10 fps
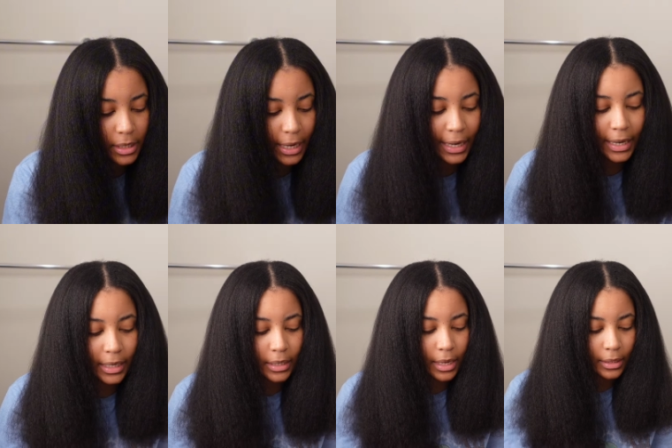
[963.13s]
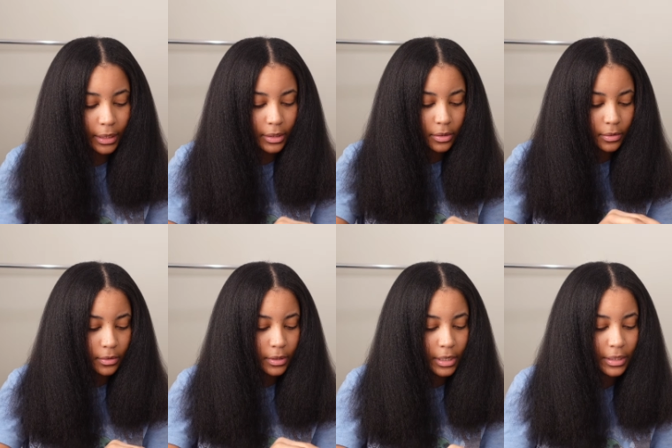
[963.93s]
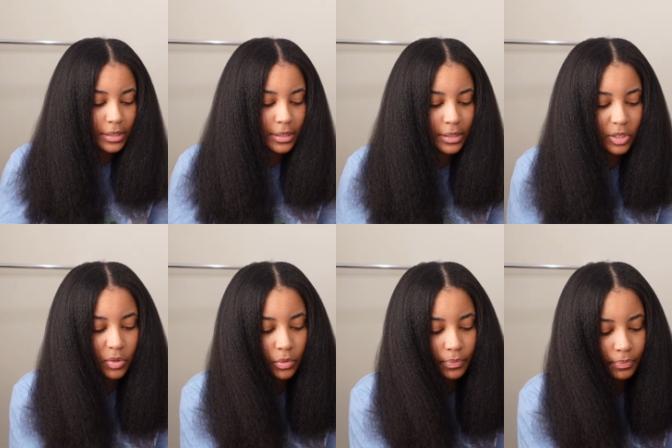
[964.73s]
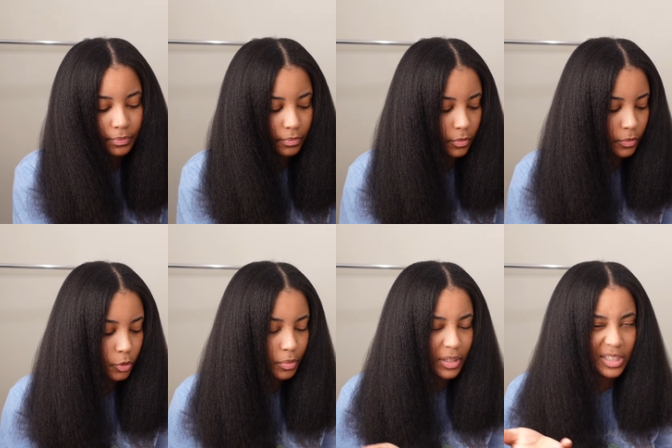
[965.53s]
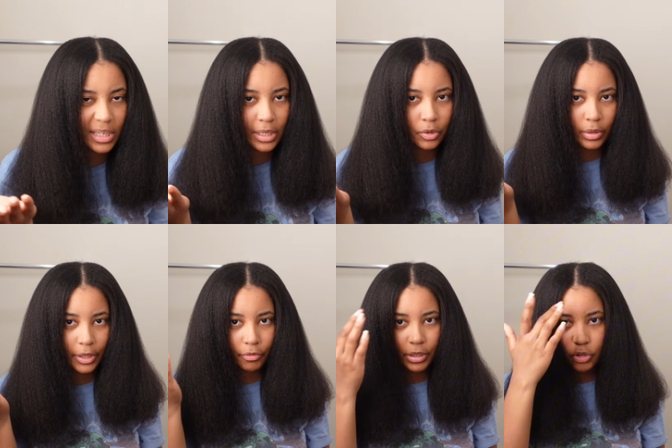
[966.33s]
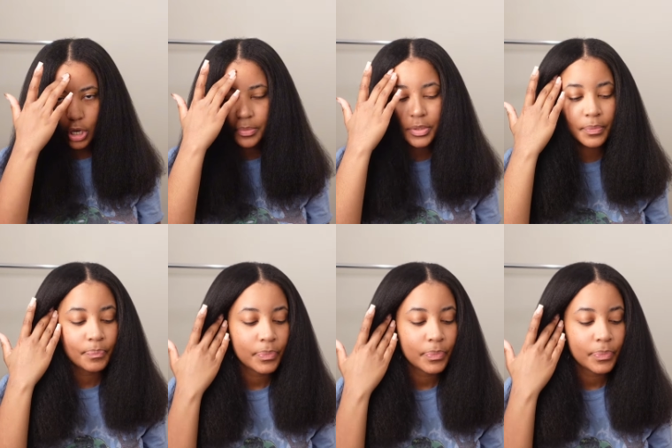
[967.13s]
and this is still, just kind of do like 3 drops.